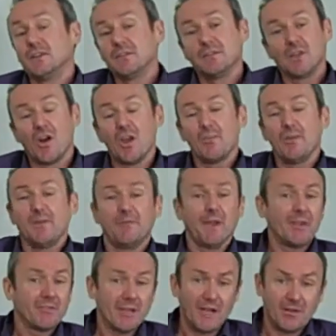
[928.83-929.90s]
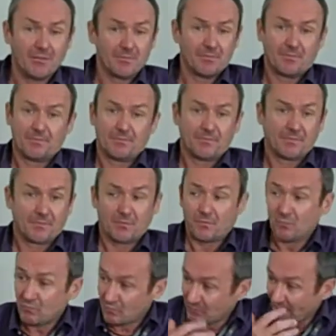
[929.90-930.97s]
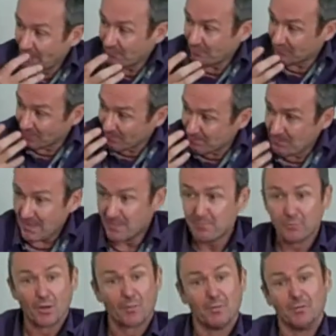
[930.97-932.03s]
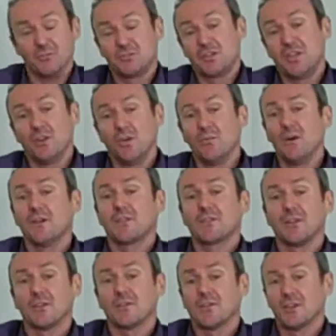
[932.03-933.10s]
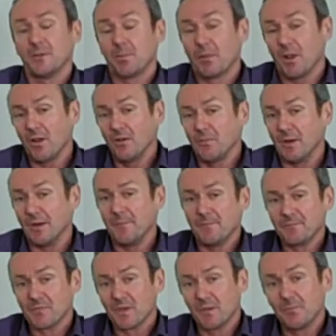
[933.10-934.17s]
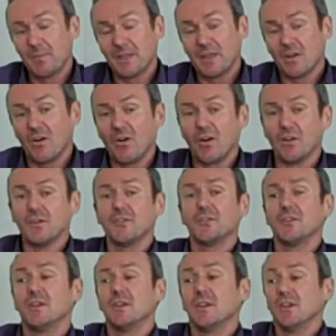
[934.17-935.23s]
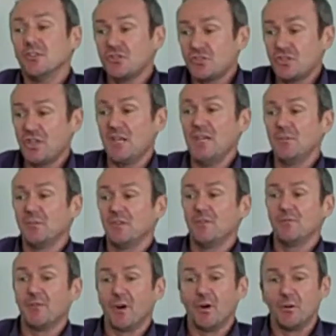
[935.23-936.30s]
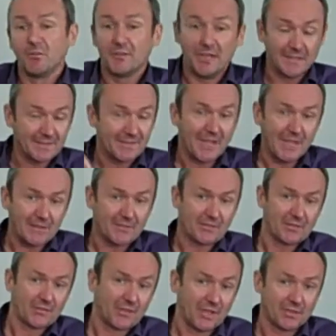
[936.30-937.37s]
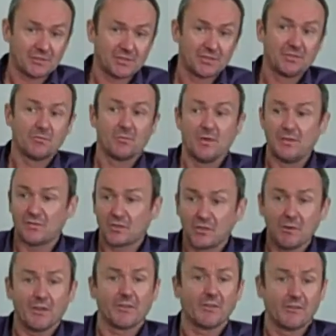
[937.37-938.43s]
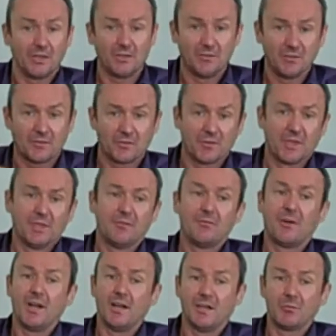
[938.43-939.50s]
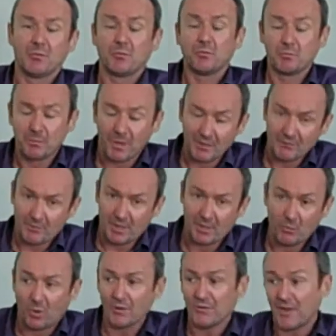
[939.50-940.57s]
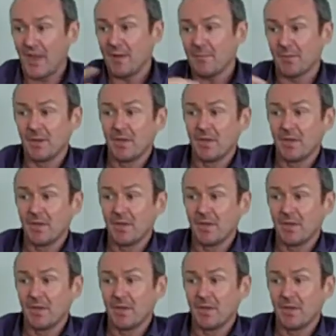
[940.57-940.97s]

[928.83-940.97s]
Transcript: The IB found out. That was a big problem. She almost lost her diploma because she was involved in a text discussion with two other students via WhatsApp.